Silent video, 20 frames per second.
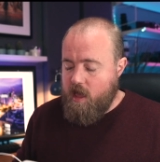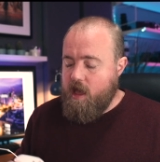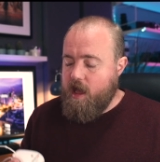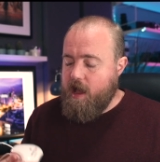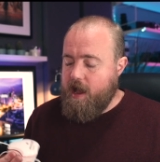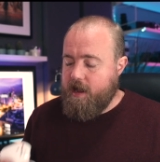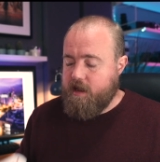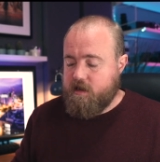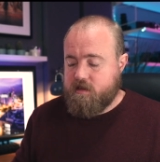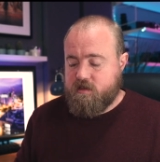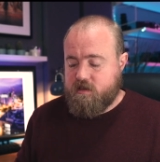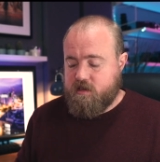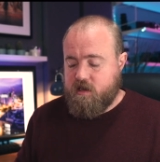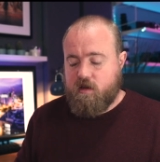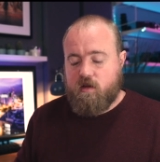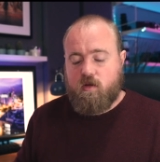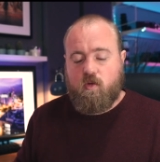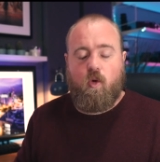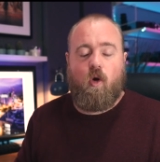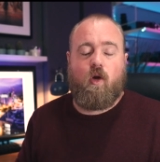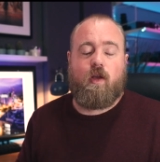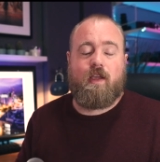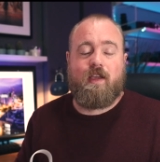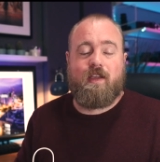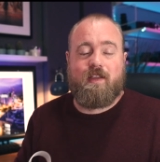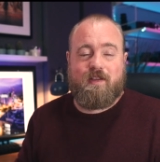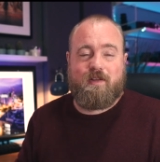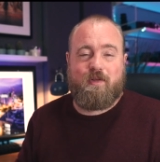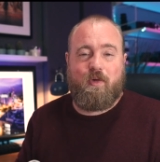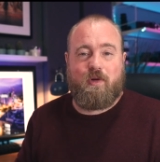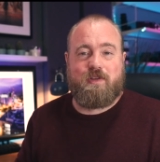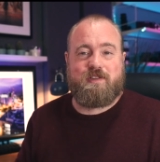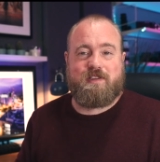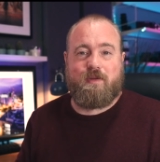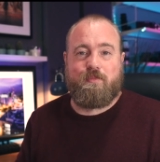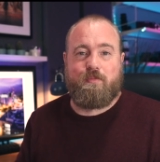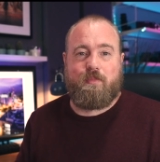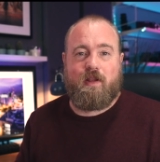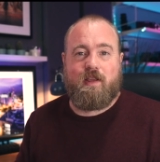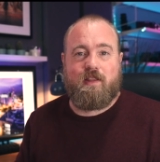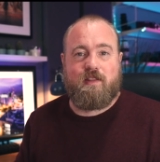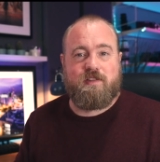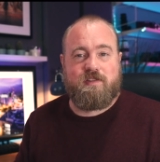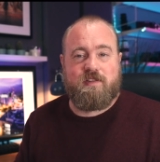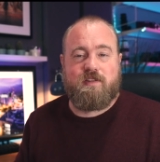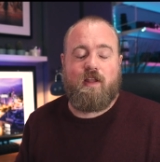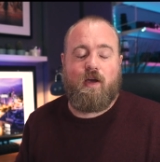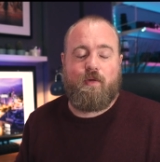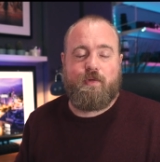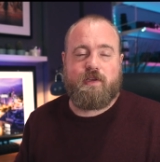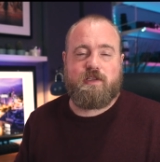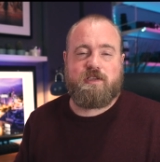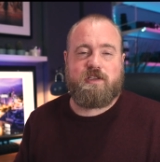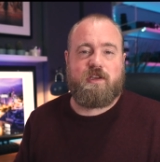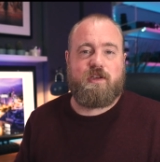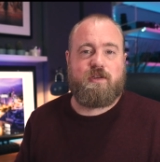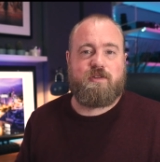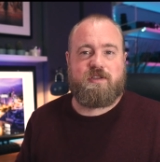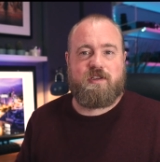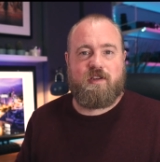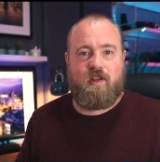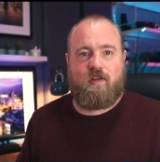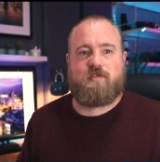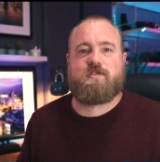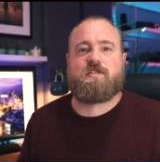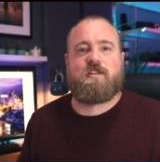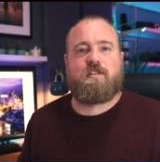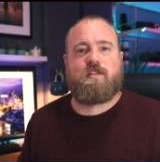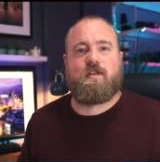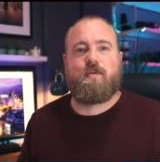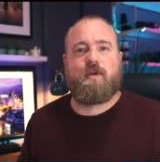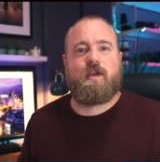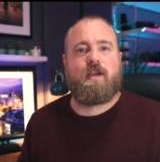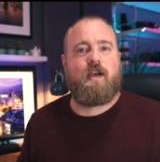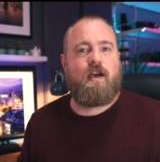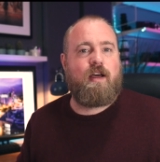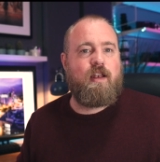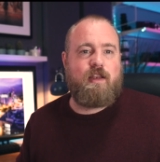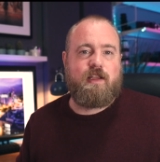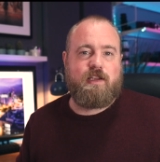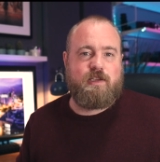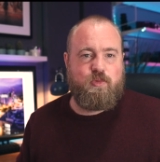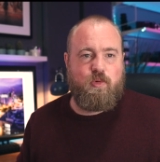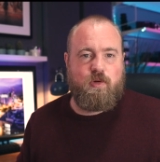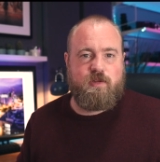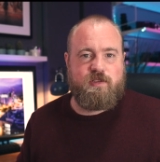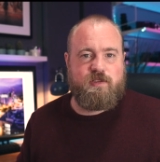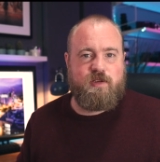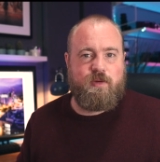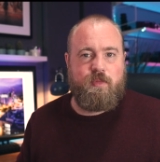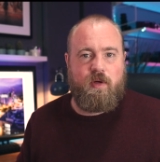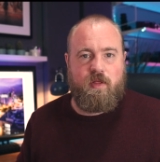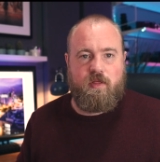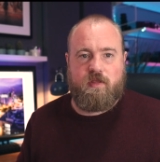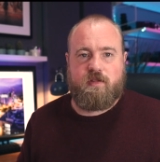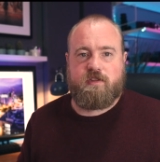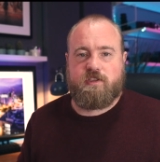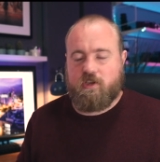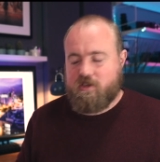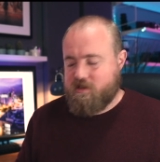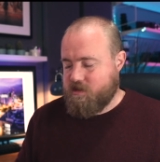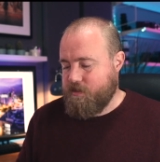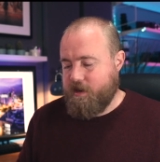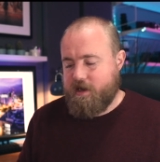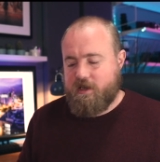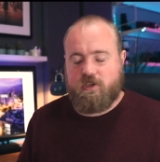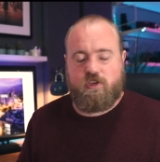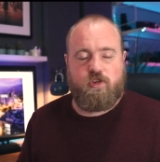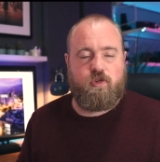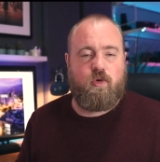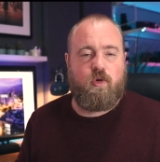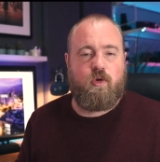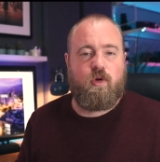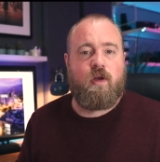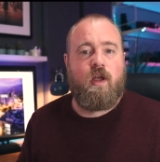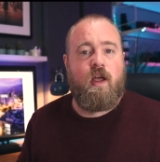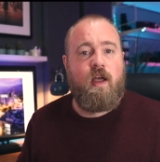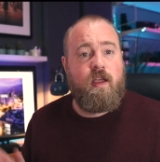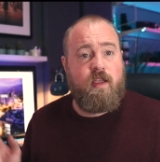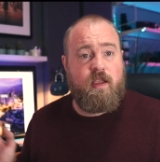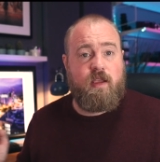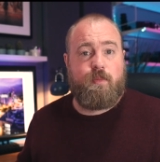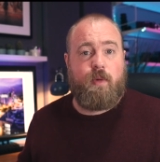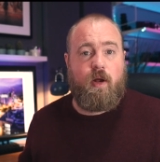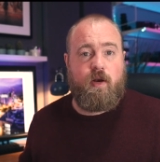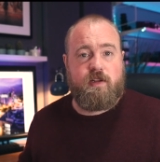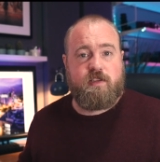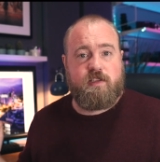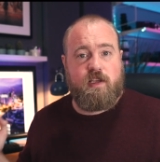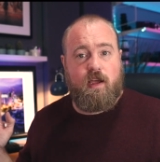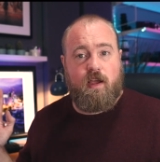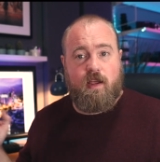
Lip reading: and quite simply, there's no excuse not to do it at least once a month, just to make sure your monitor